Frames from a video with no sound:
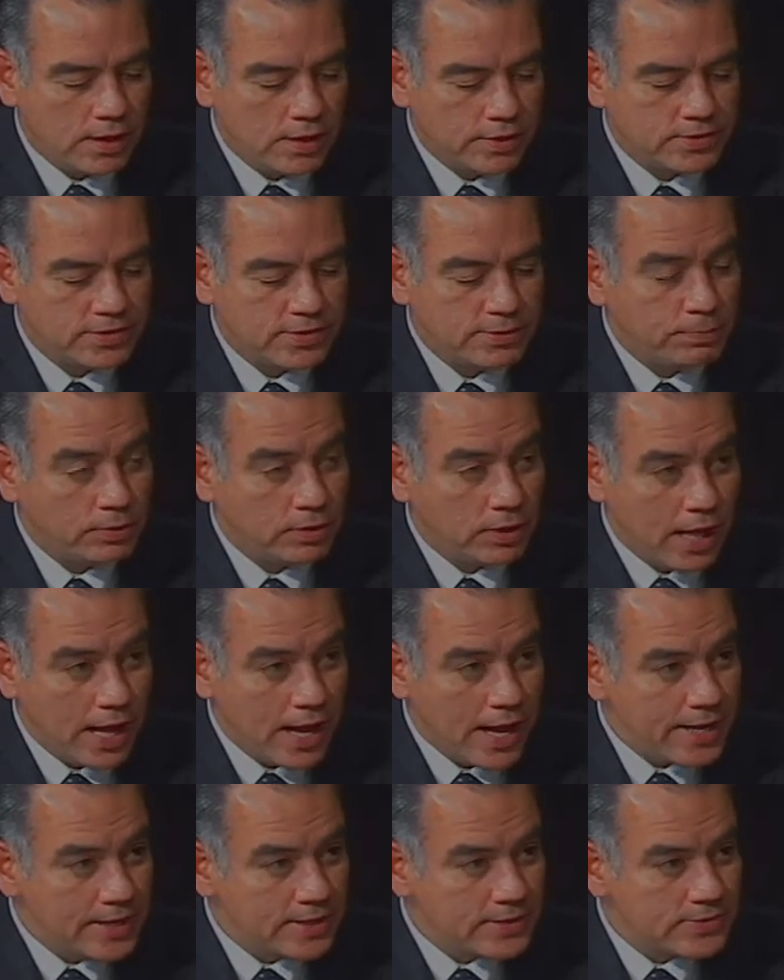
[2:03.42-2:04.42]

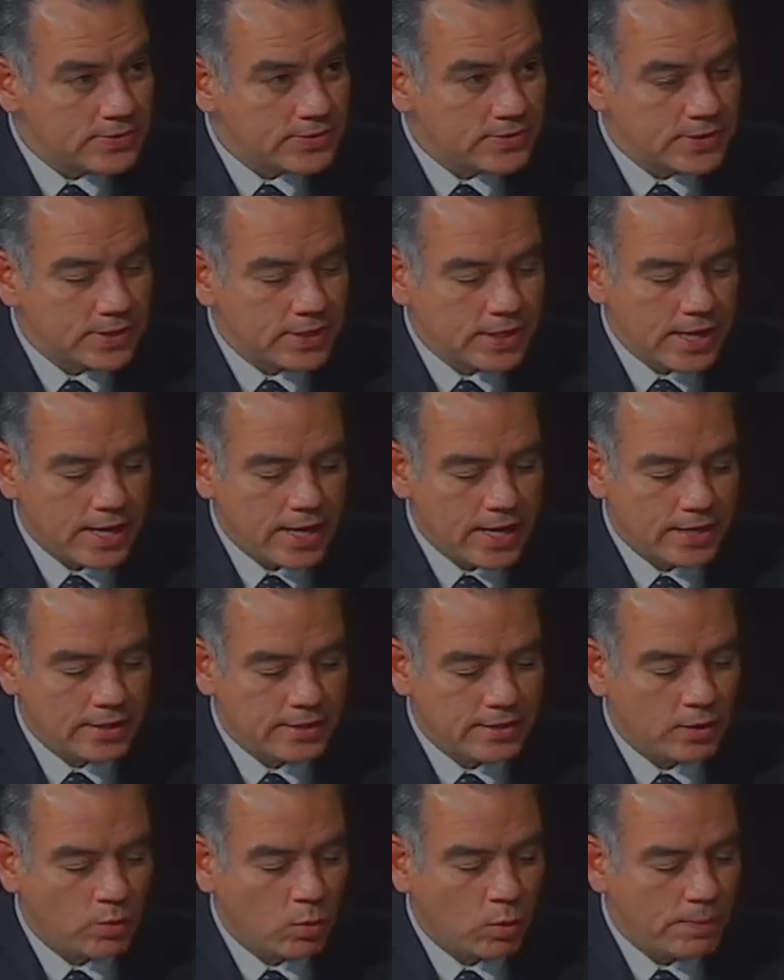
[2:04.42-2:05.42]
supplies and
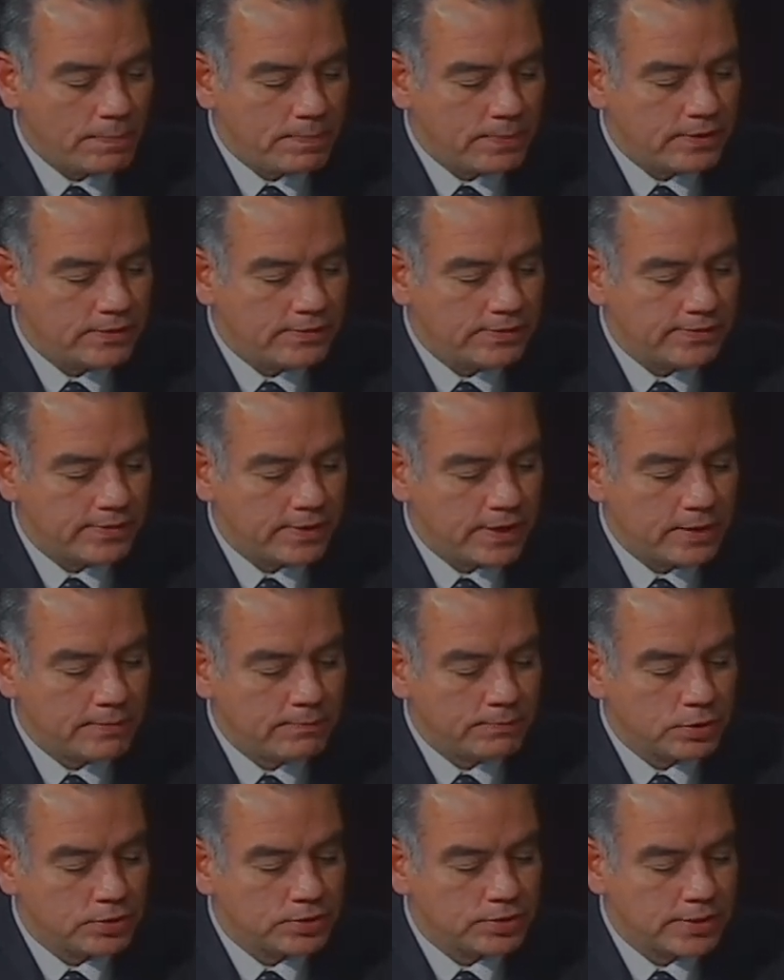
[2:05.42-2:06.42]
equipment
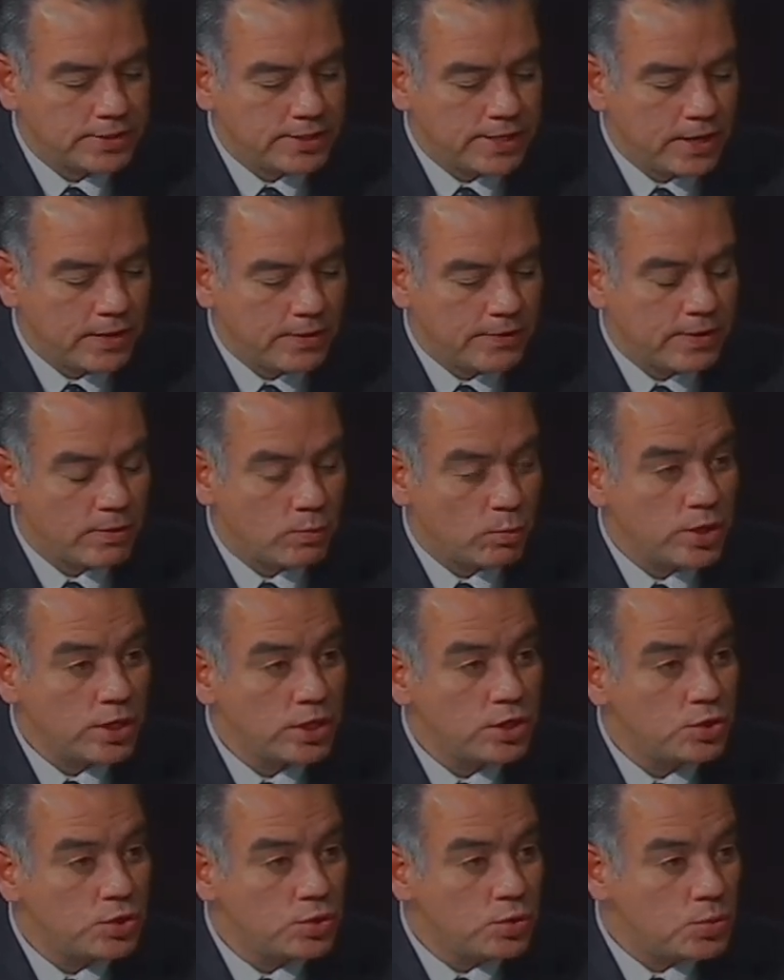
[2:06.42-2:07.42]
and personnel that we
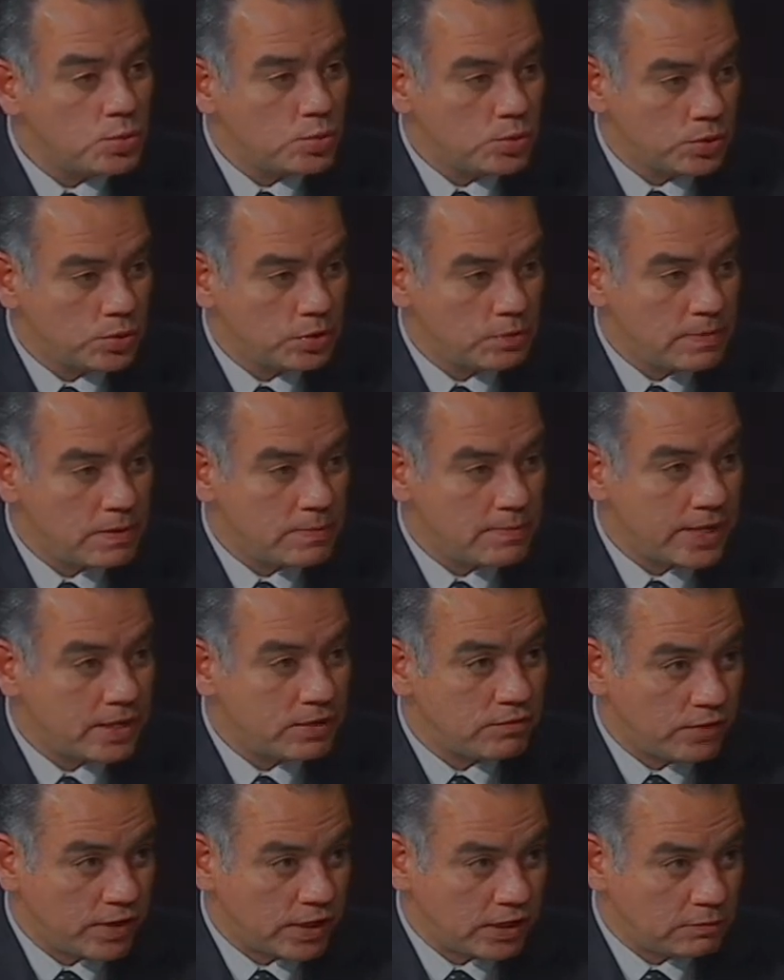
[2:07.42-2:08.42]
knew could be made
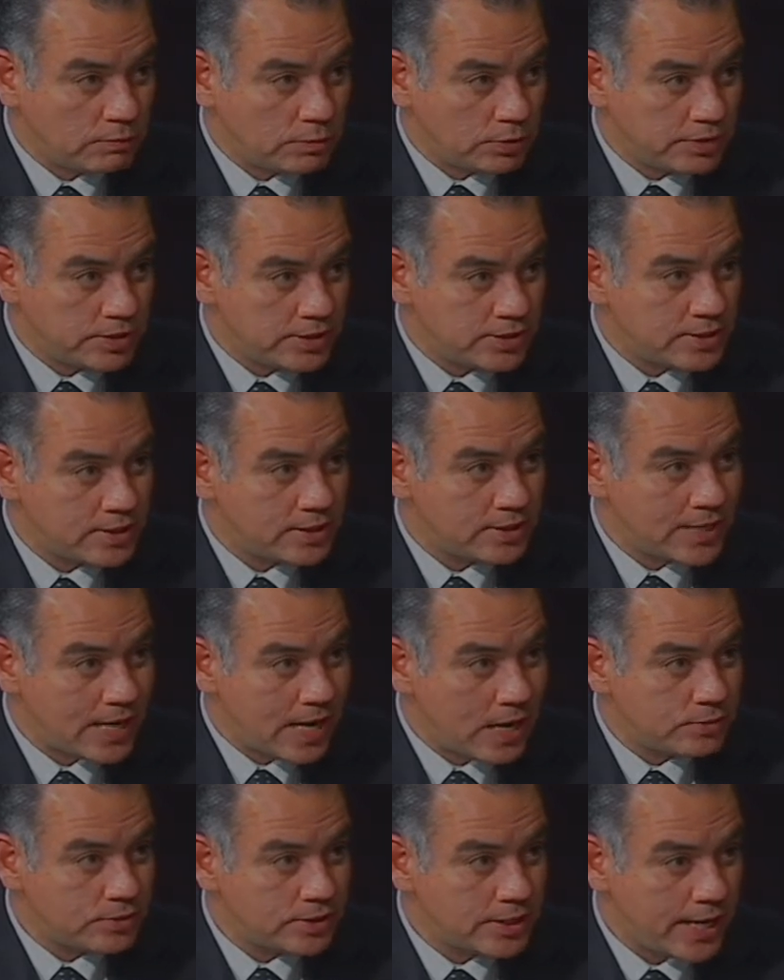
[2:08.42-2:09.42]
available to send
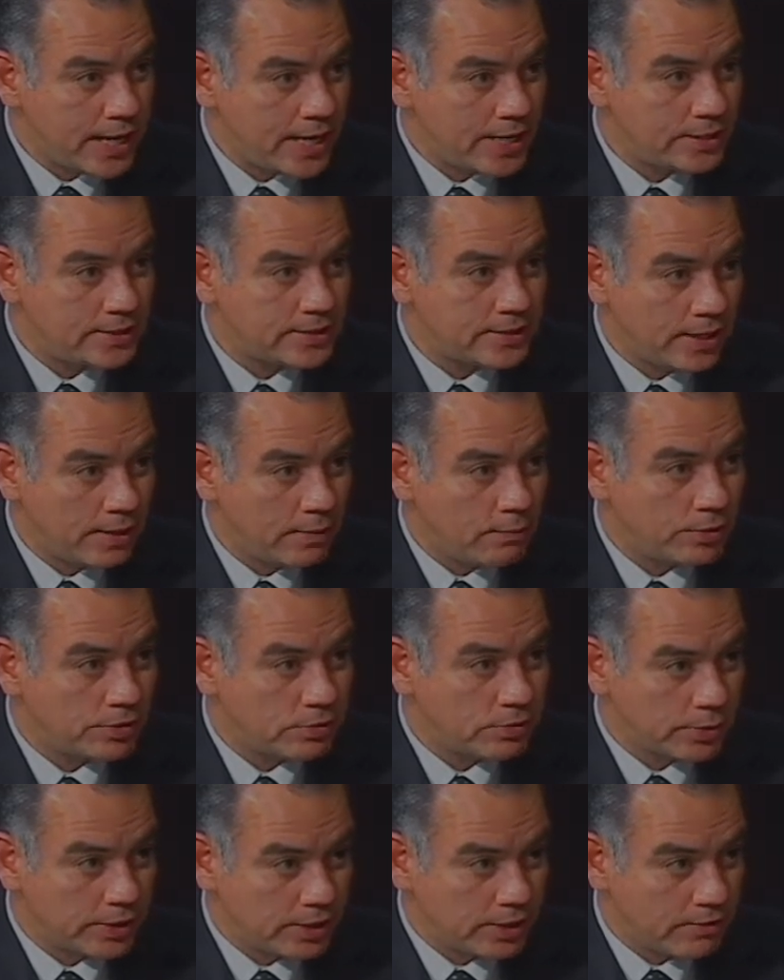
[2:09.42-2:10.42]
down to Haiti to help with
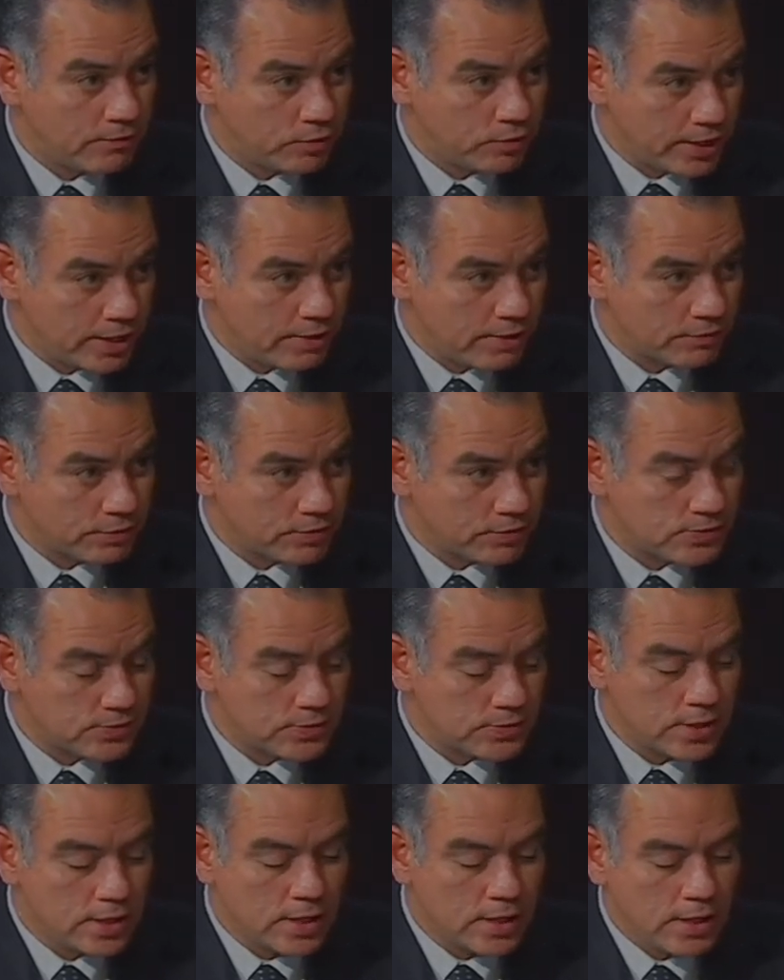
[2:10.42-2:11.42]
the recovery efforts.
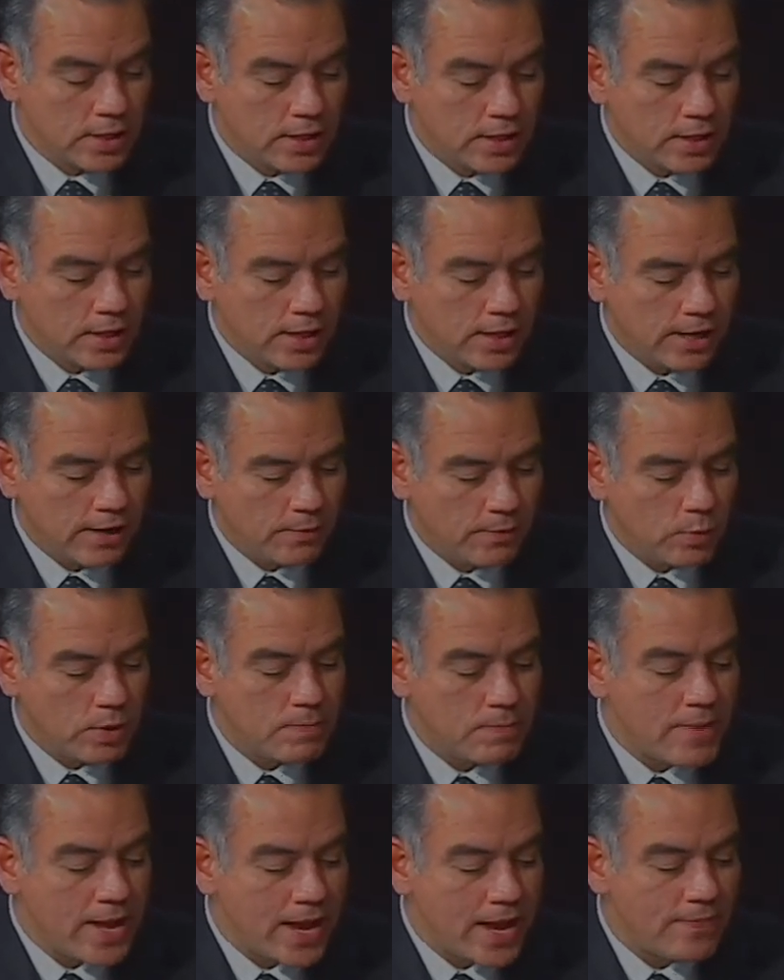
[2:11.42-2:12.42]
Uh, we
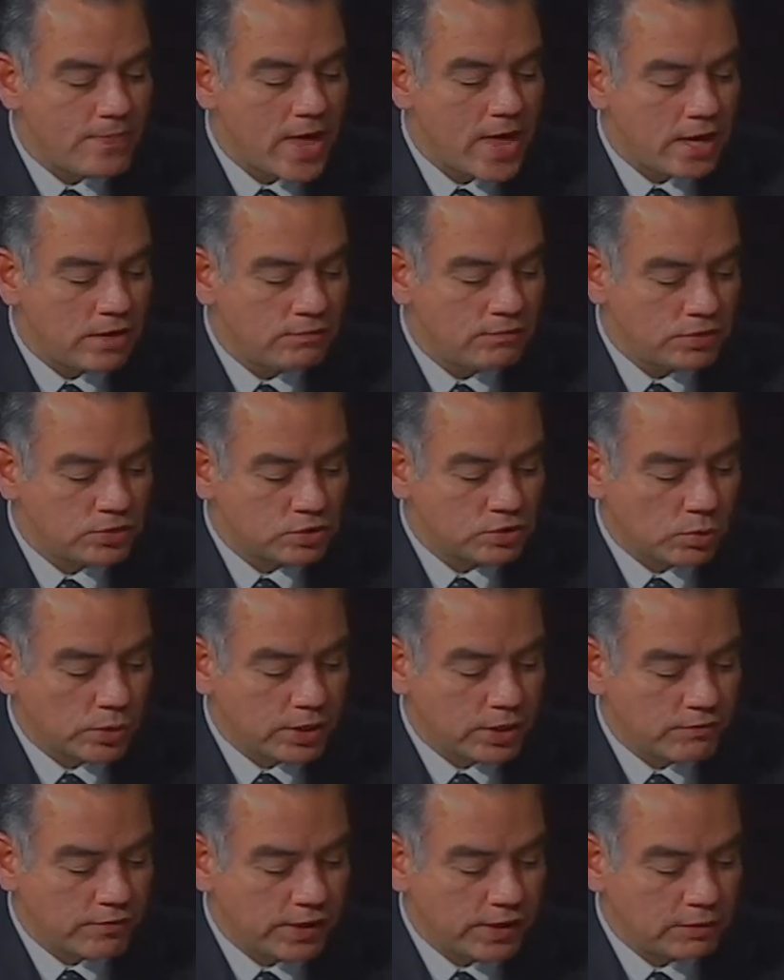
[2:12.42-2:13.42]
made that
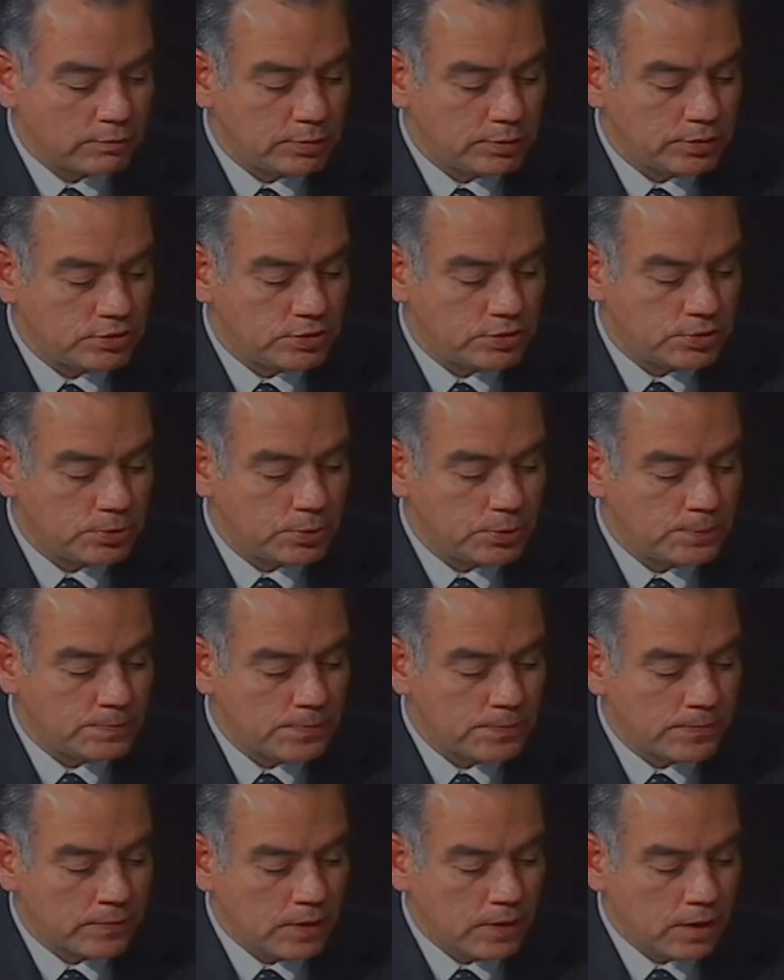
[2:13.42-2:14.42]
inventory available to
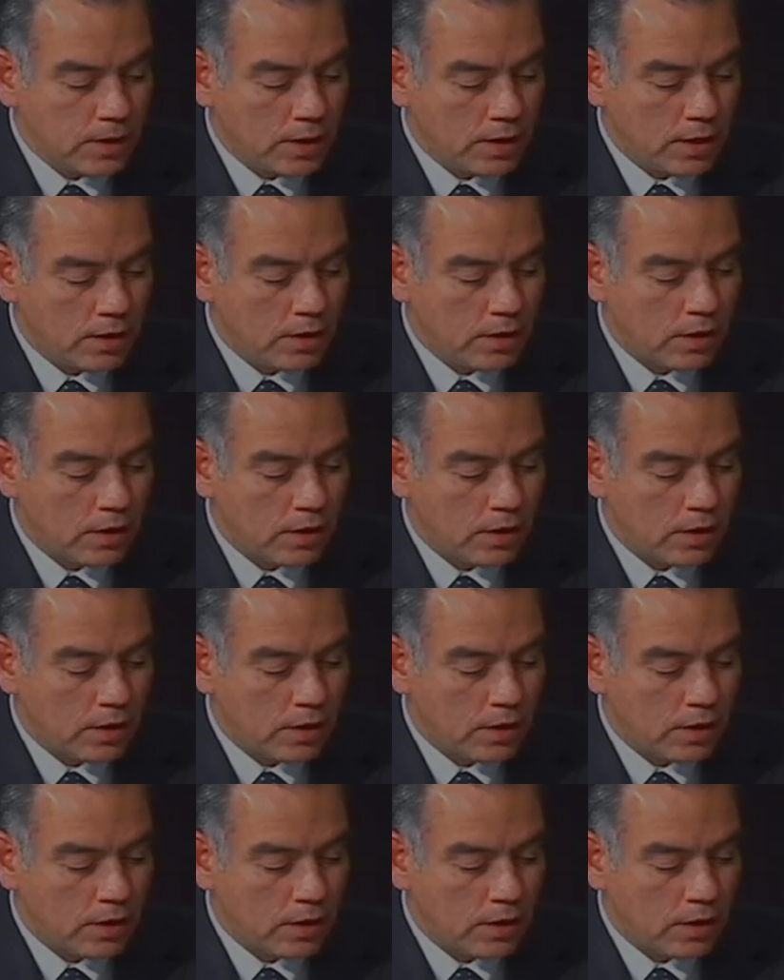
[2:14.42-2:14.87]
uh,